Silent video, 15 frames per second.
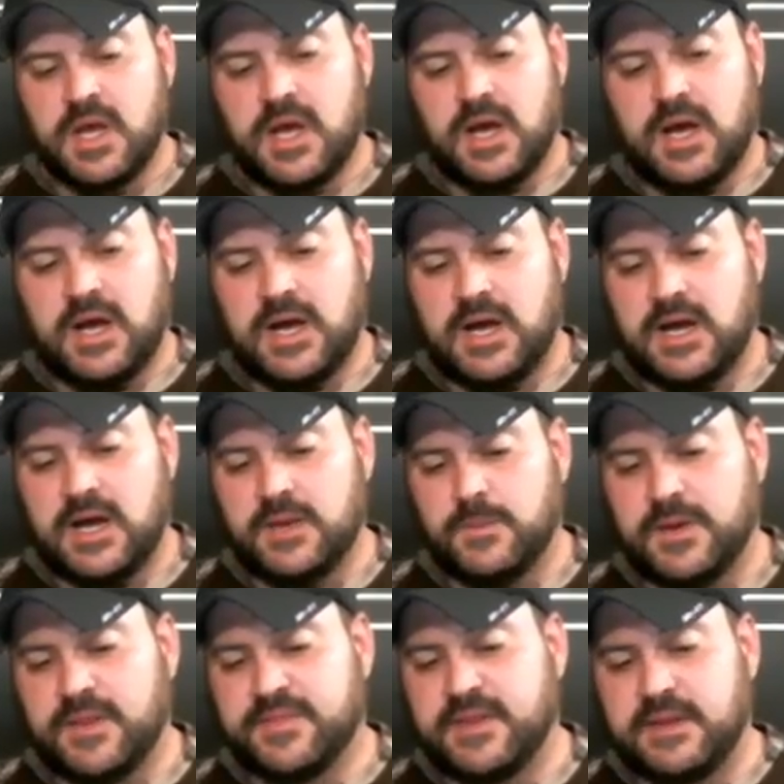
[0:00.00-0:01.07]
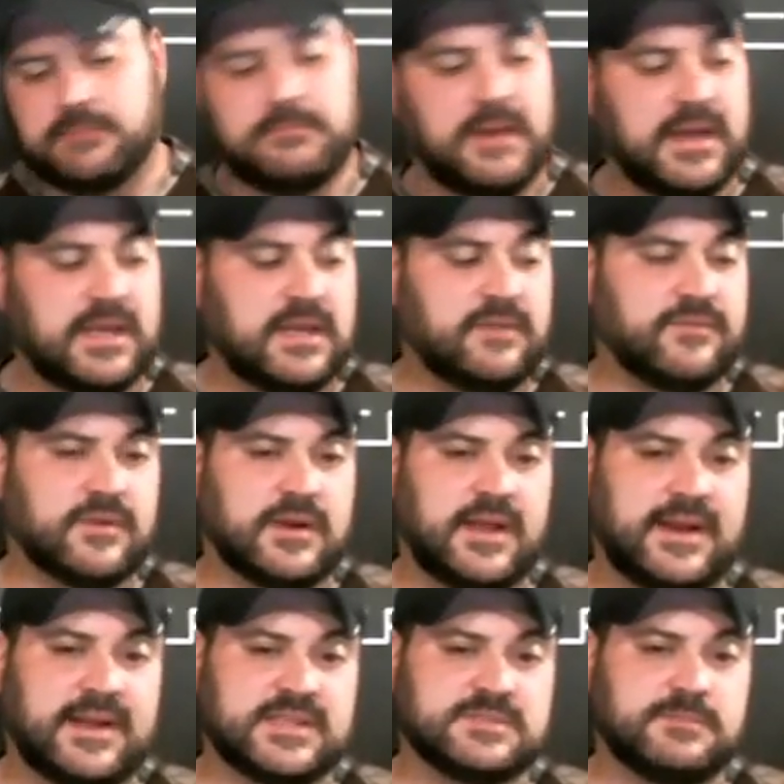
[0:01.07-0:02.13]
I want to thank Mikey for
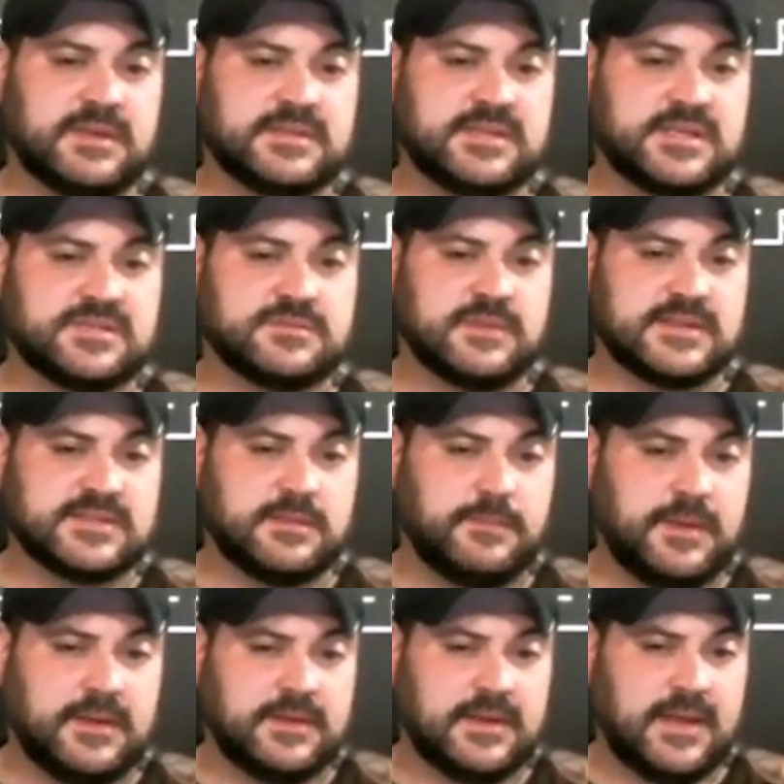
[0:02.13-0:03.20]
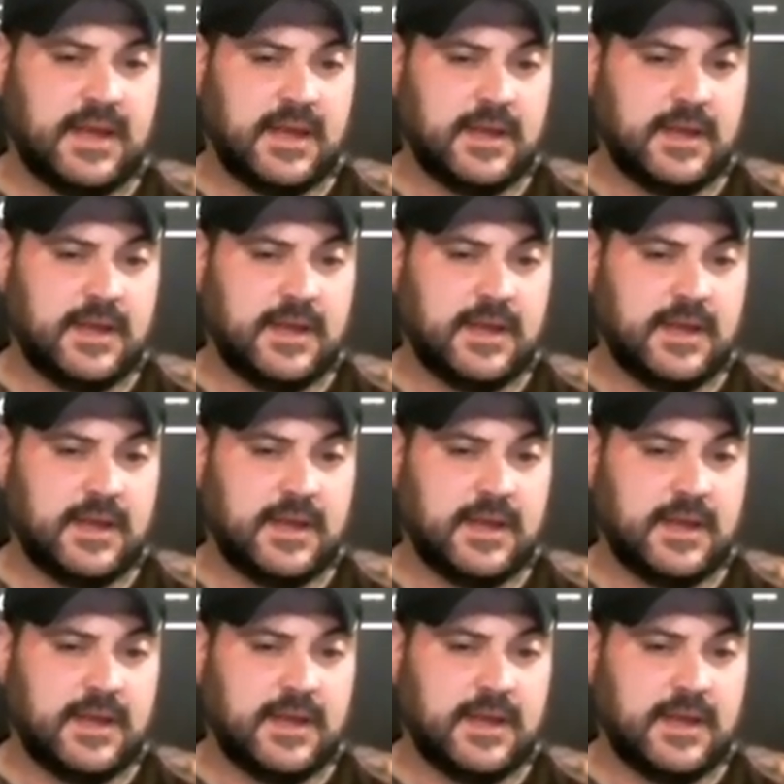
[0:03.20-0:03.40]
letting us mix his recipe today.